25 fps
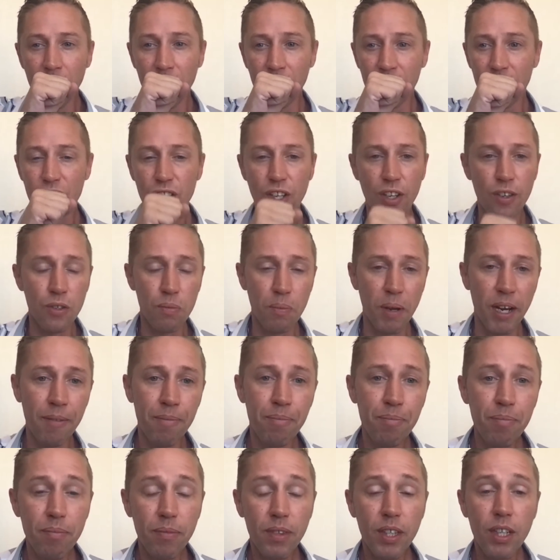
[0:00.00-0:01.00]
Excuse me.
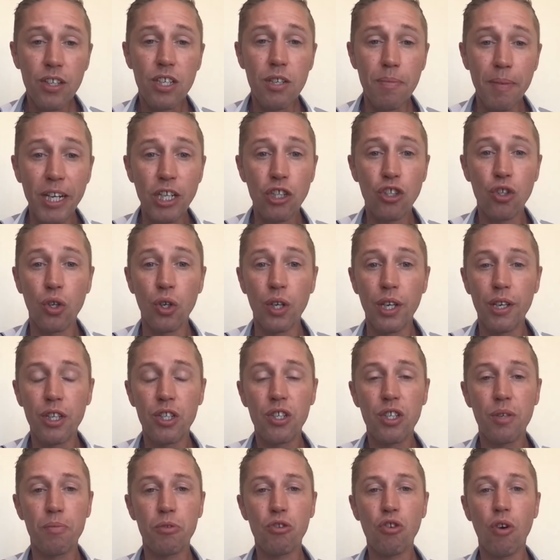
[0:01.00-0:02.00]
So make sure you
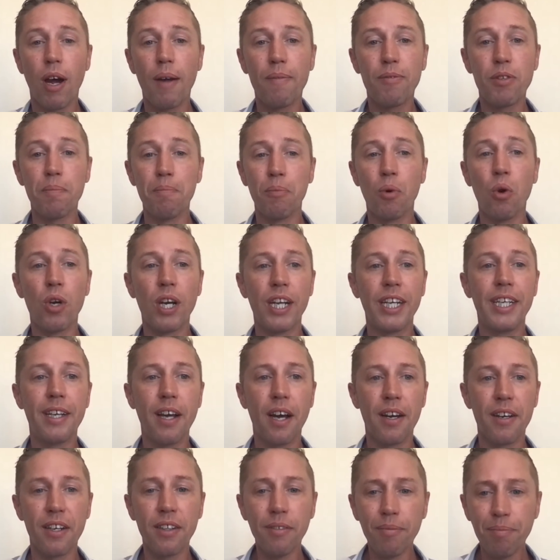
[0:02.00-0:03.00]
subscribe to More Lee
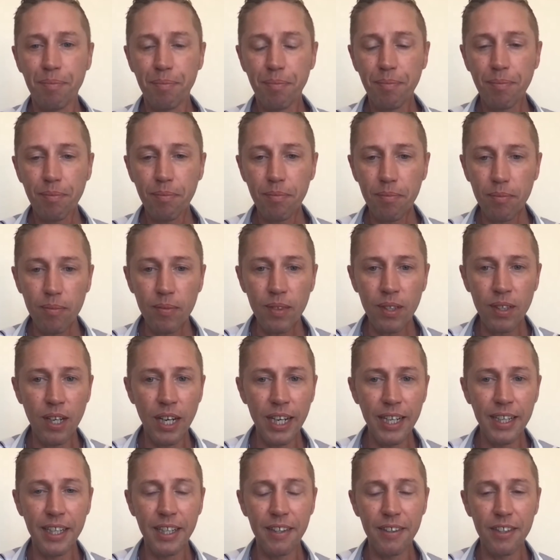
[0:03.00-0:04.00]
Gunner.
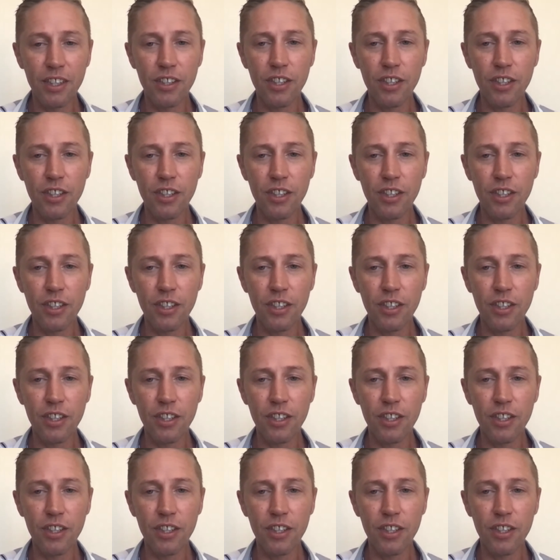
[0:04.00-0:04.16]
Link in the